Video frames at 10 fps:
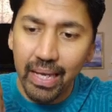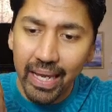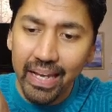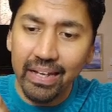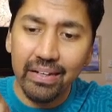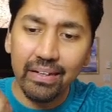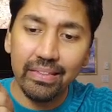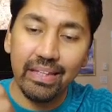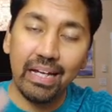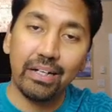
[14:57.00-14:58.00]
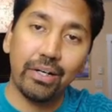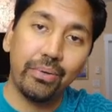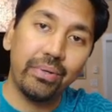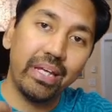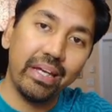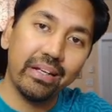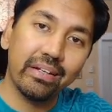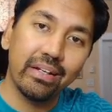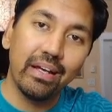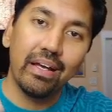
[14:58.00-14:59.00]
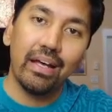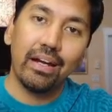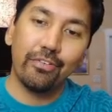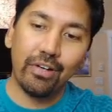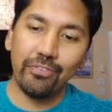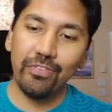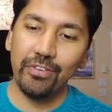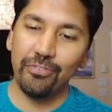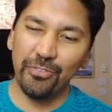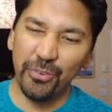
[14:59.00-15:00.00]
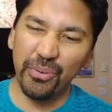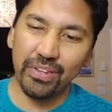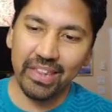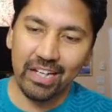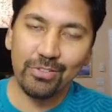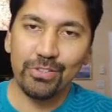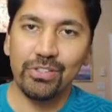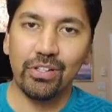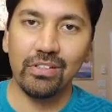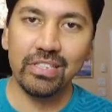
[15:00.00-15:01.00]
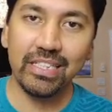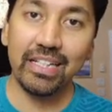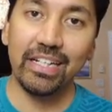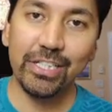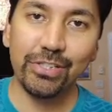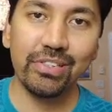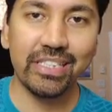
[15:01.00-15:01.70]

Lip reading: And that created roughly $4,000 in additional